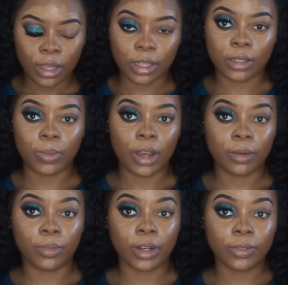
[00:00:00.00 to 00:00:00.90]
is
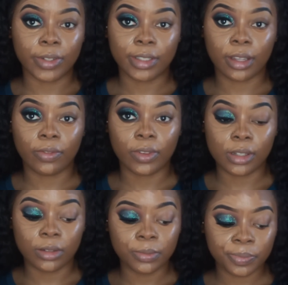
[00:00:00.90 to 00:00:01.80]
upon preference, I
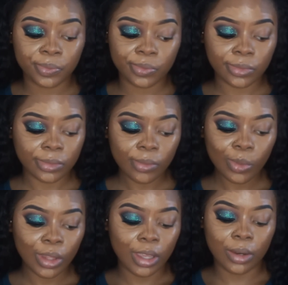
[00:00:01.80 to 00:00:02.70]
feel,
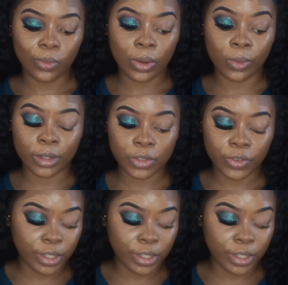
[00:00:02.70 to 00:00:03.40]
and what works for